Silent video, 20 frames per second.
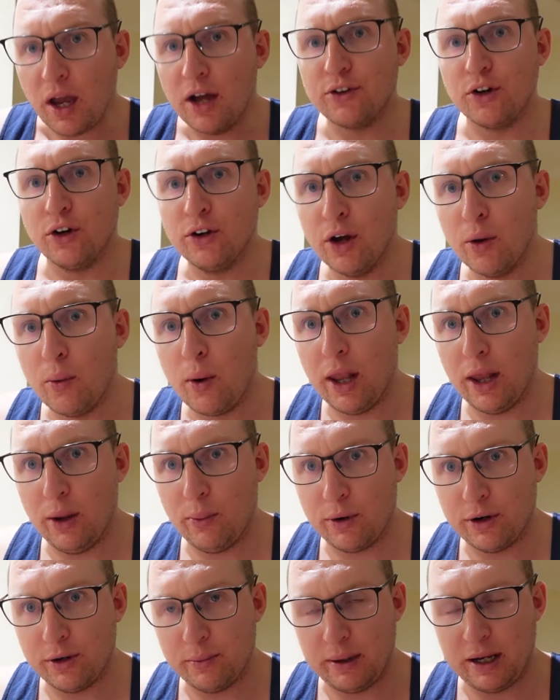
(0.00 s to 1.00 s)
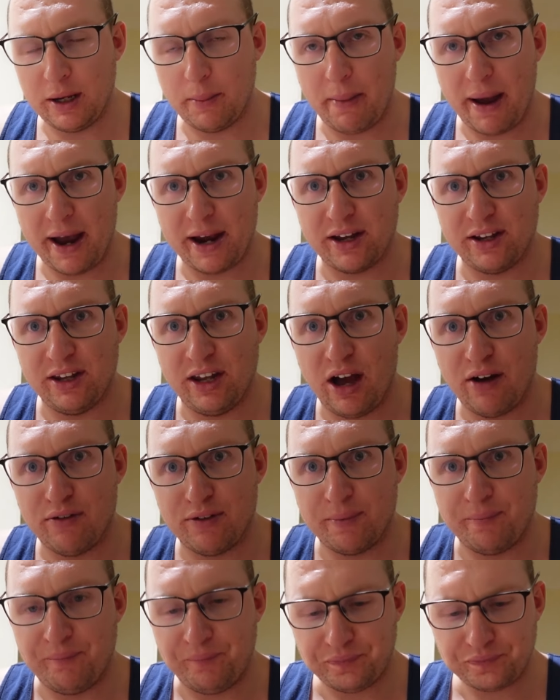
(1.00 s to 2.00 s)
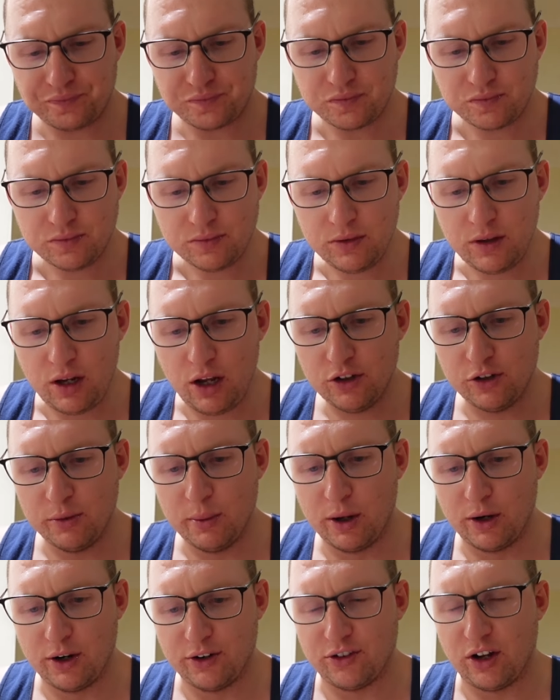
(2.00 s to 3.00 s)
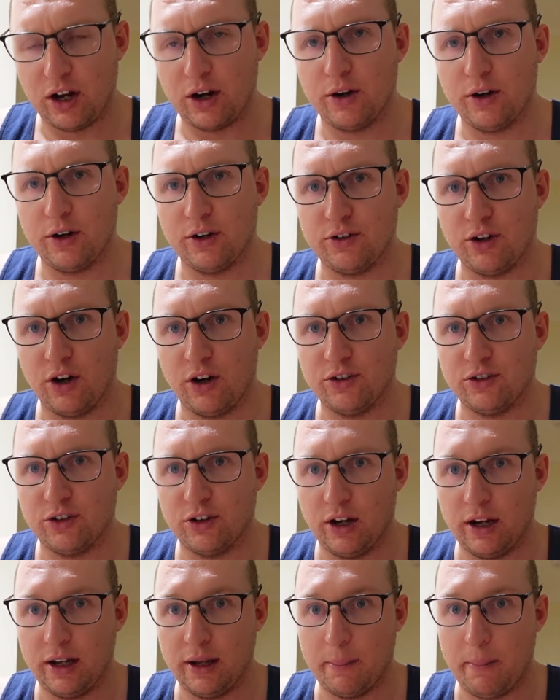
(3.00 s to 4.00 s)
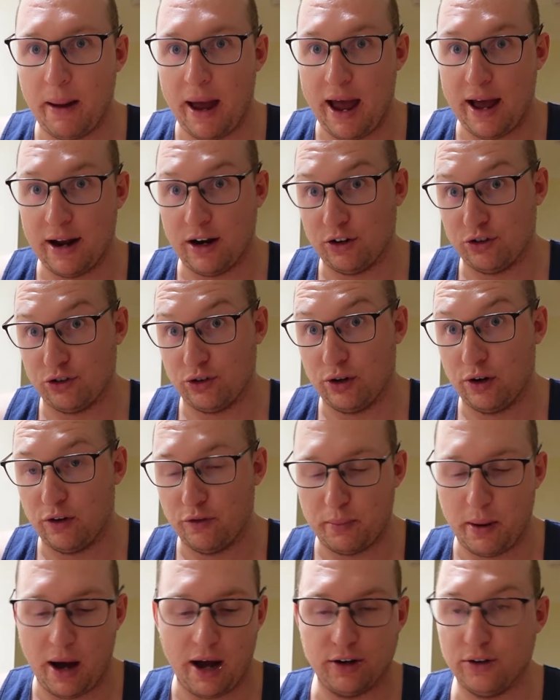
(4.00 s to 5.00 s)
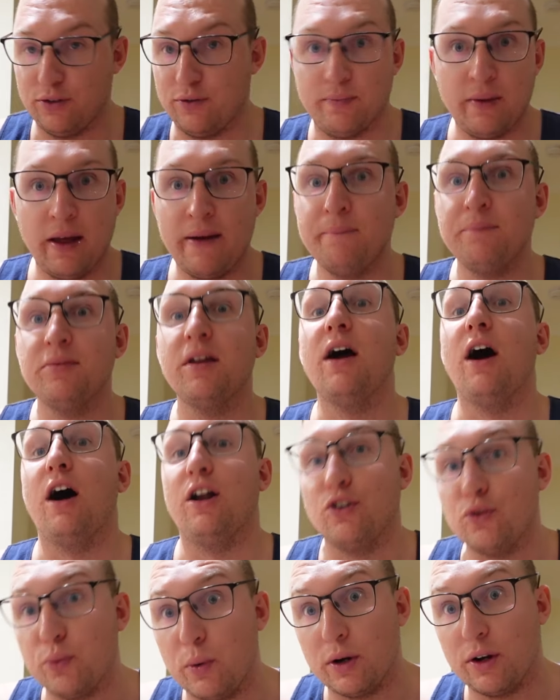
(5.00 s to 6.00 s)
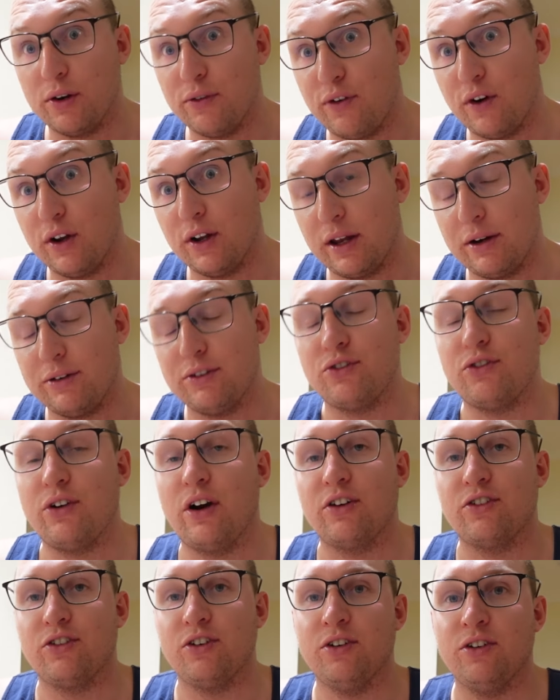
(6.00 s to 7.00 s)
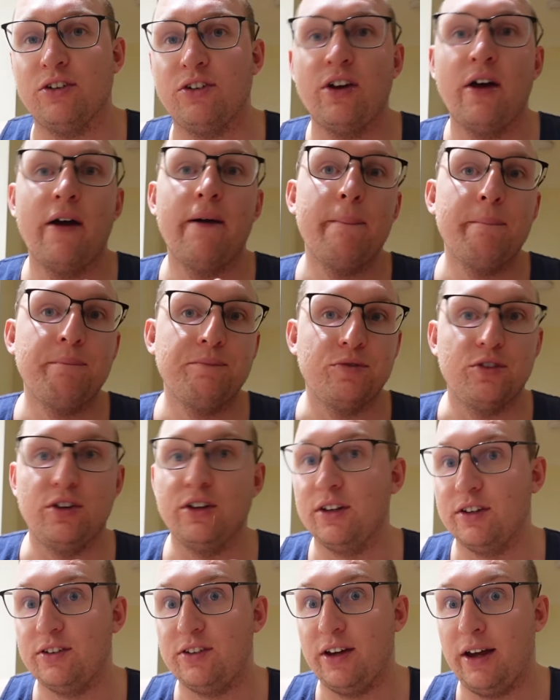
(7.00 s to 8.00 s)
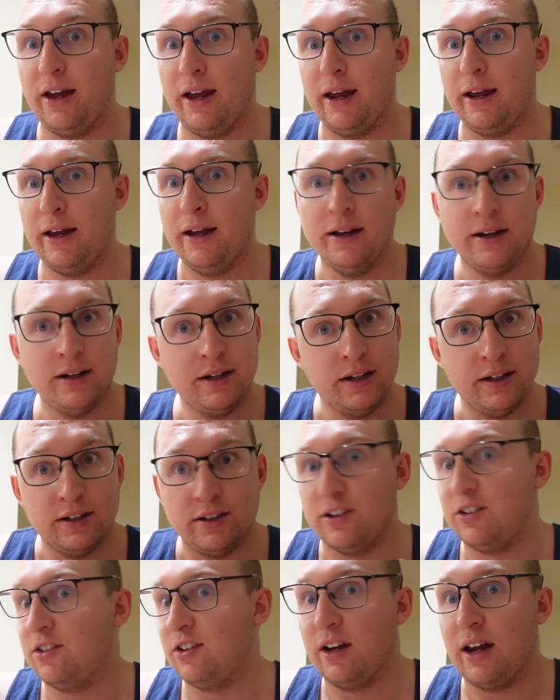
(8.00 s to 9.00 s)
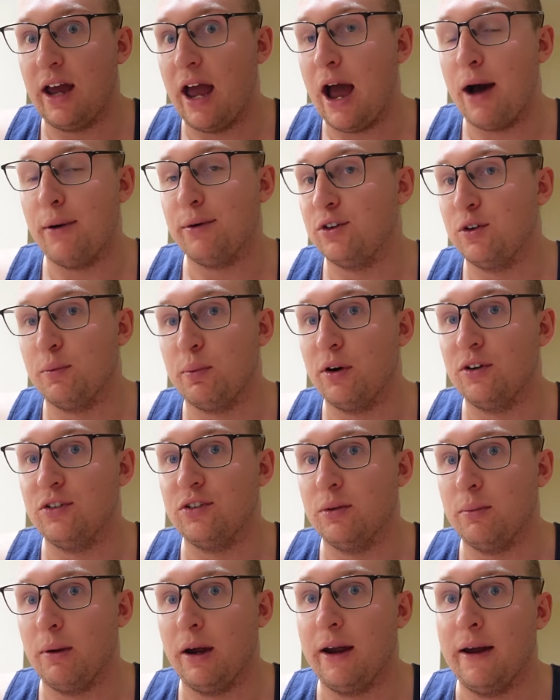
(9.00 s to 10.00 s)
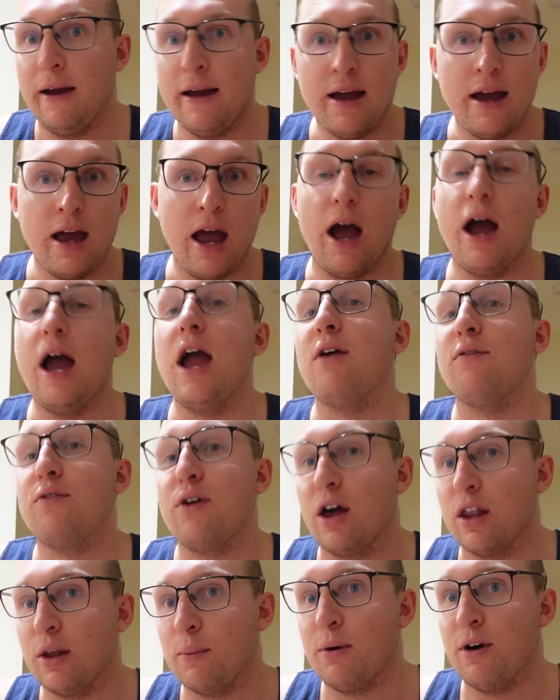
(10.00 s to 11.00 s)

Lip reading: don't know why they wanted me to bake it in the oven. To be honest, I could have toasted it in the pan. I should have, but I just wanted to follow their instructions to the T to see how it's supposed to be, how every other